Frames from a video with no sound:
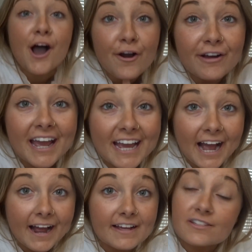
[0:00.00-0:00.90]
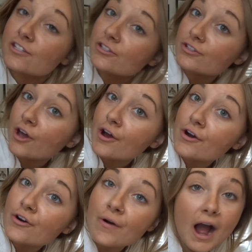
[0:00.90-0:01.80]
Okay guys,
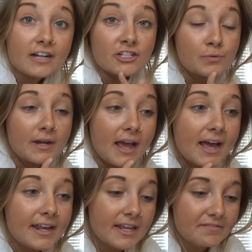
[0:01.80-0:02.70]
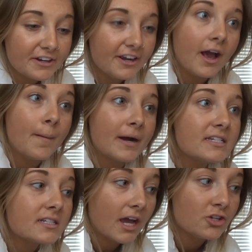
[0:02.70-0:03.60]
so I just went ahead and figured out my
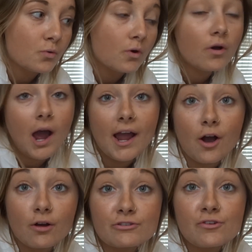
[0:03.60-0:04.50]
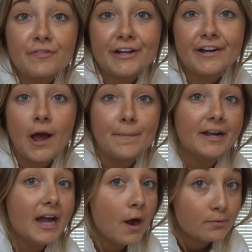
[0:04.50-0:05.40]
schedule. I also figured out
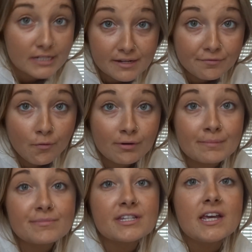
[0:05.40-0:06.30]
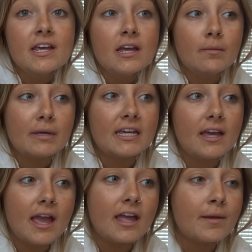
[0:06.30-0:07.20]
my housing forms,
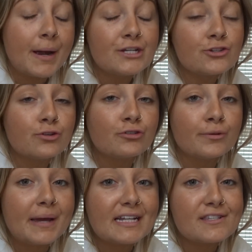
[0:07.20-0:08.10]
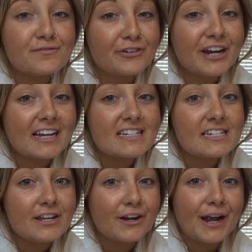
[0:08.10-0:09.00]
me and my two roommates for
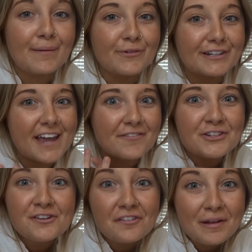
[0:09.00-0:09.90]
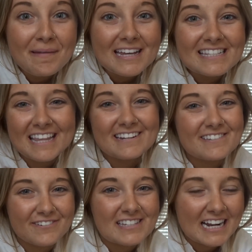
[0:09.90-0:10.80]
next year. I'm going to have two roommates, that
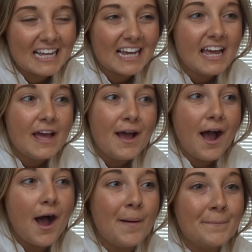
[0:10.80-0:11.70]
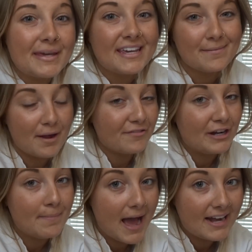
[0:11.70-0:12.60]
is so exciting. Um, me, my
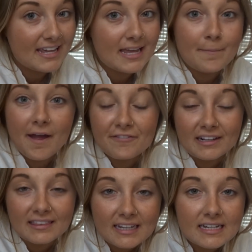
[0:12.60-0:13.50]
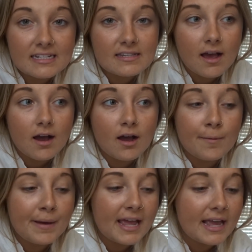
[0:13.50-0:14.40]
friend Maddie, and my friend Liz,
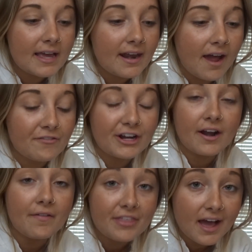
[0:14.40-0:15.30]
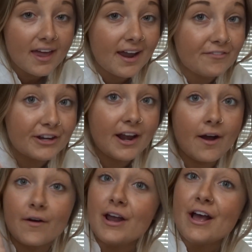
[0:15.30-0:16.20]
um, and I figured out that. I figured
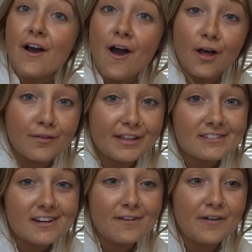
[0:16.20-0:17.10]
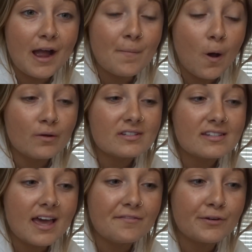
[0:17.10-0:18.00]
out all of that stuff. I'm all
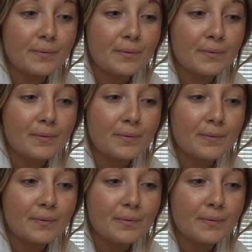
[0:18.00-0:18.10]
set for